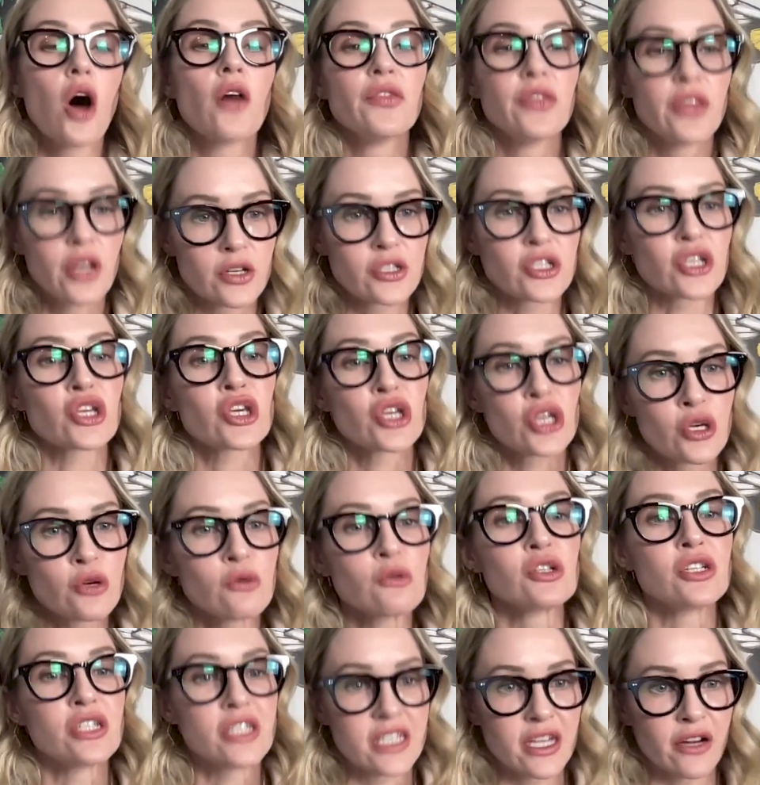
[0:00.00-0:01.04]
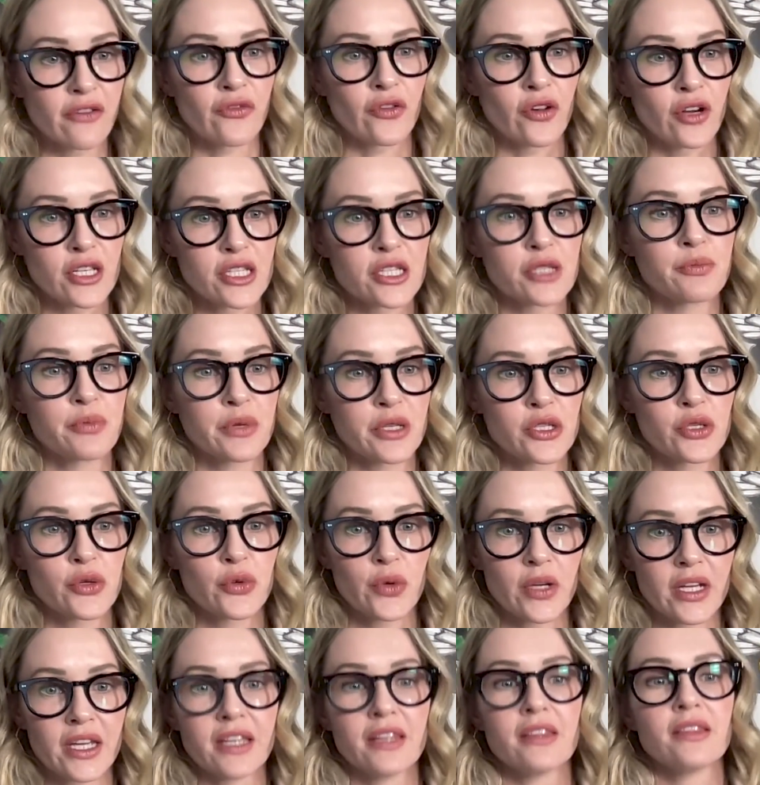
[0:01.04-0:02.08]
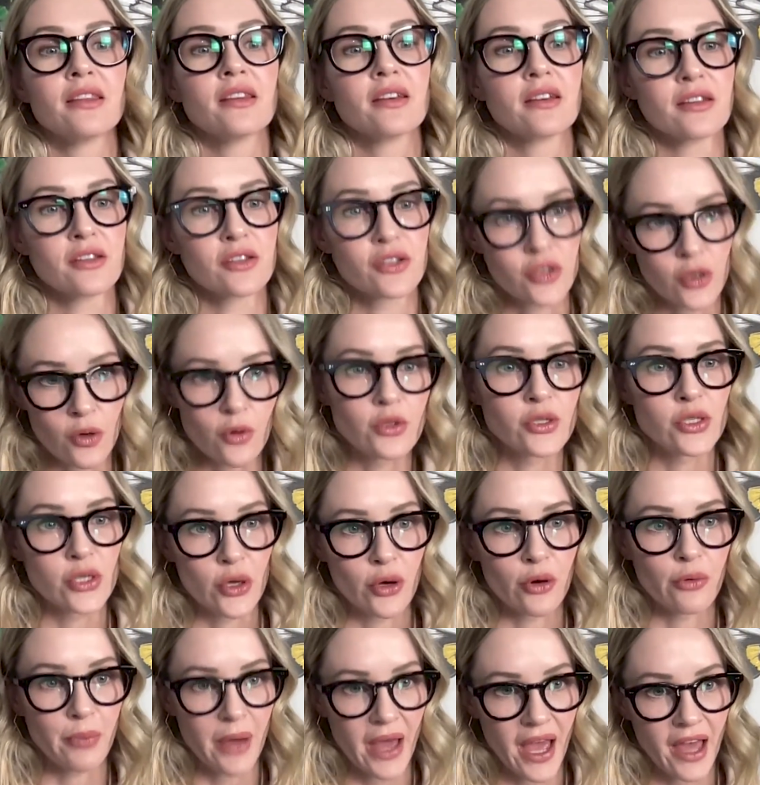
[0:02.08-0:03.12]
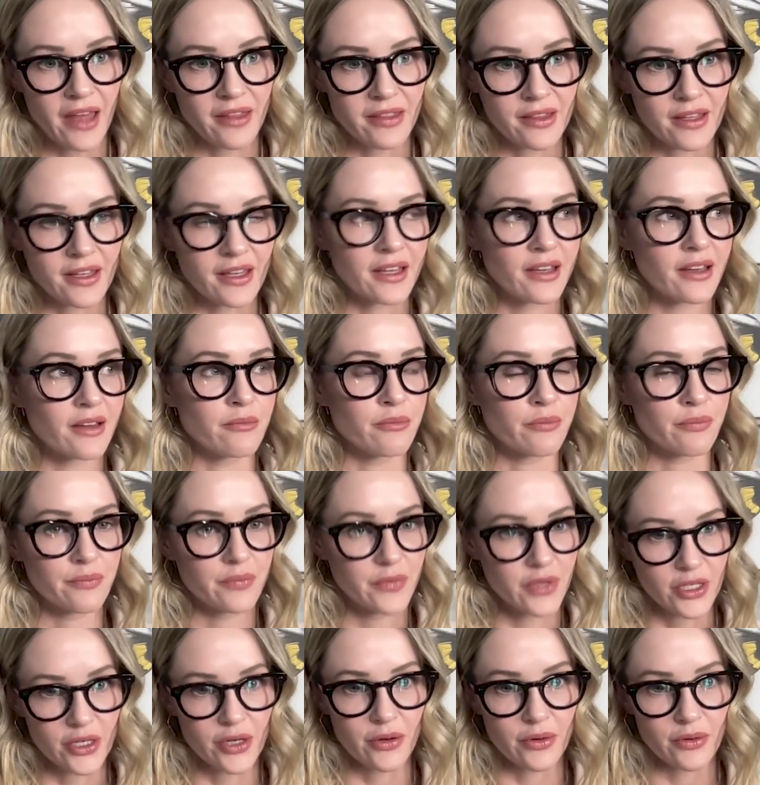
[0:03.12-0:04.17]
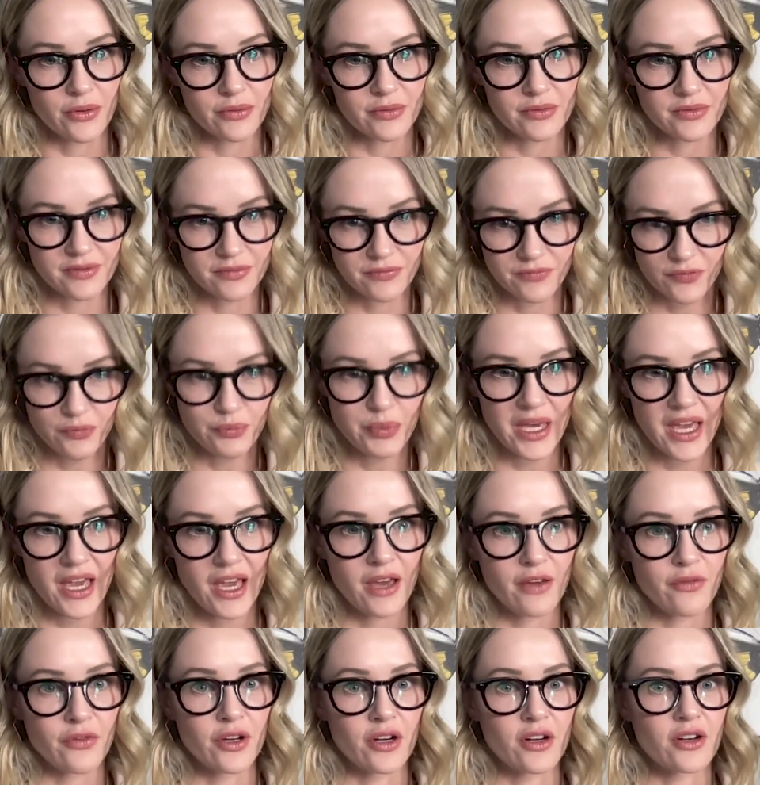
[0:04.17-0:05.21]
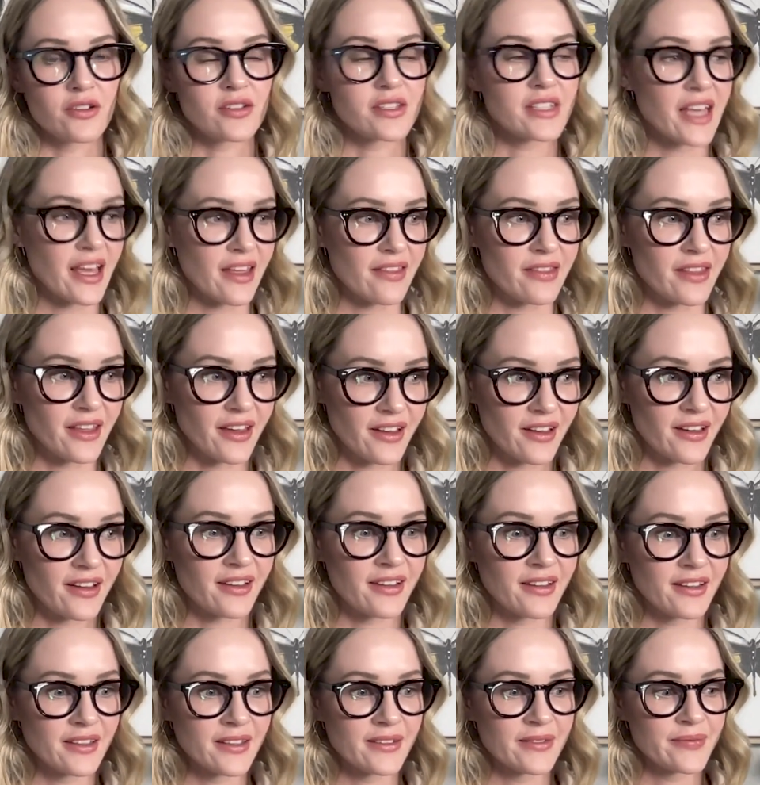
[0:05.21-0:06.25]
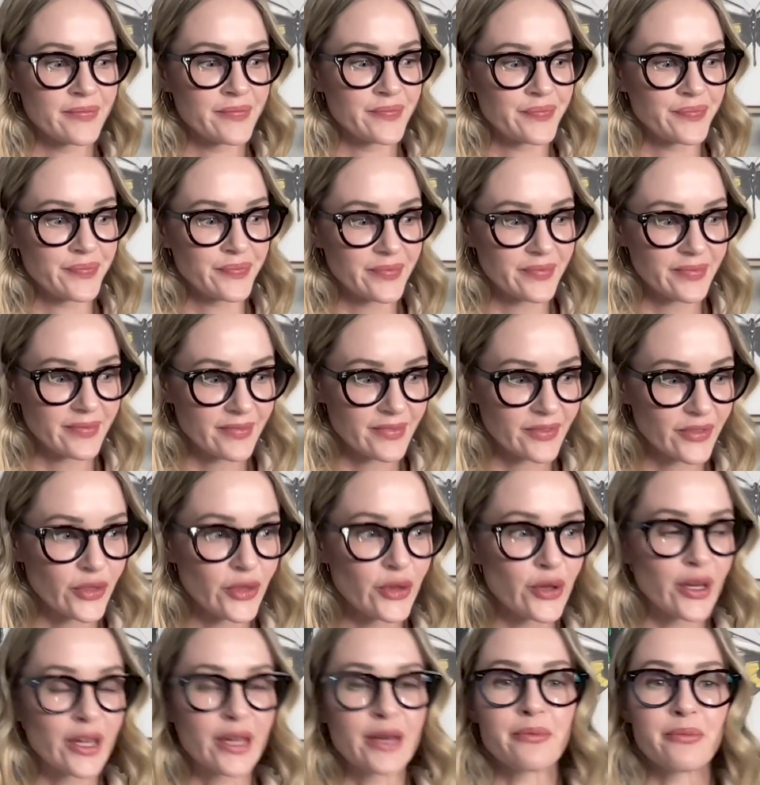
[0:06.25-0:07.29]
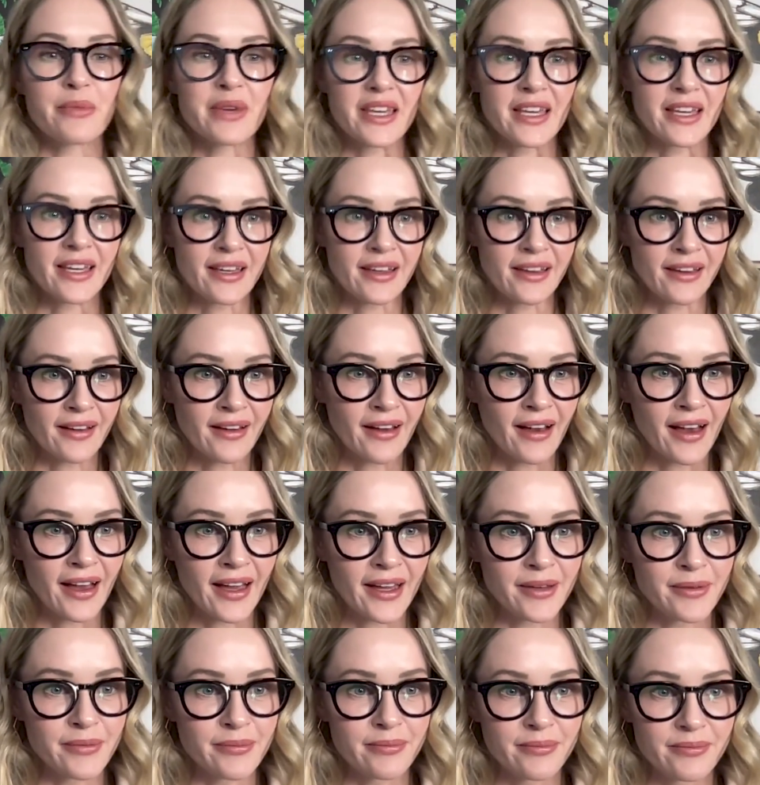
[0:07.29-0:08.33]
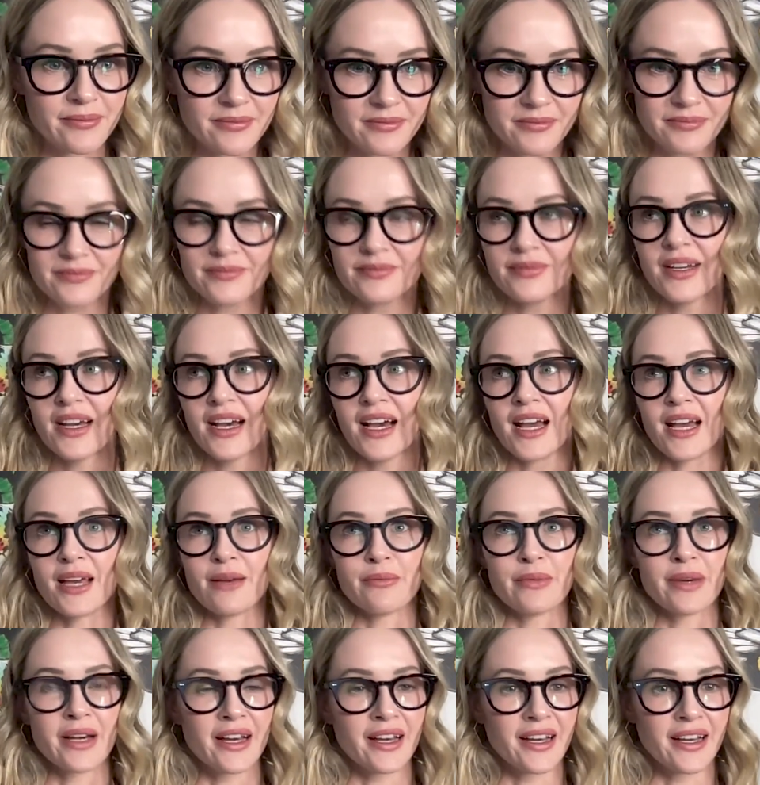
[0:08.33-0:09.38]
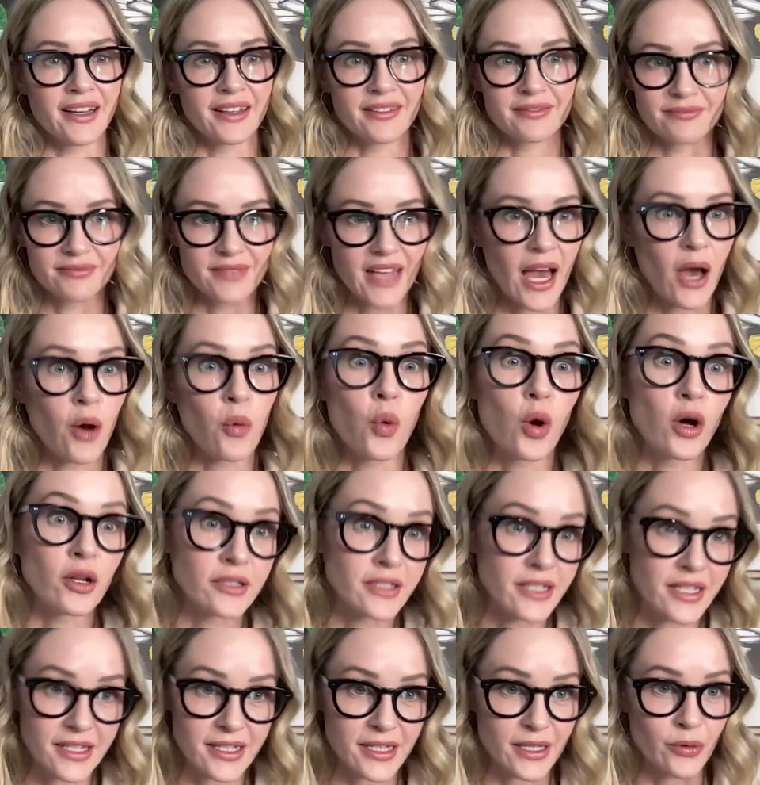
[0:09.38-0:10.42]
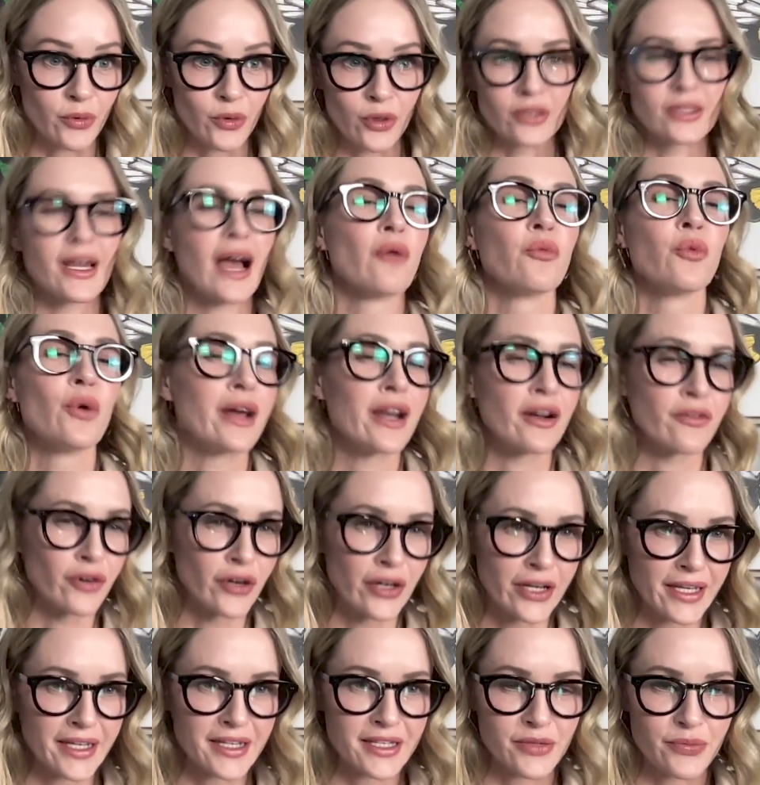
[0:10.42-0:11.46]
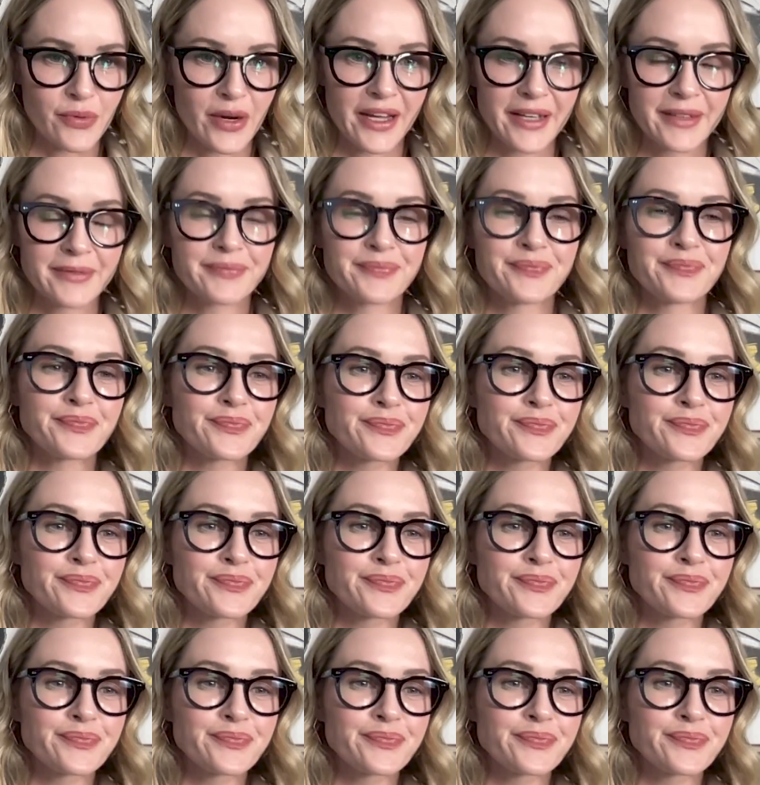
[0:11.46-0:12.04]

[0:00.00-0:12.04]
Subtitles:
there's a huge difference between the sociopathic, behaviors and the look at me. I'm at Walt Disney World, whatever it is, right?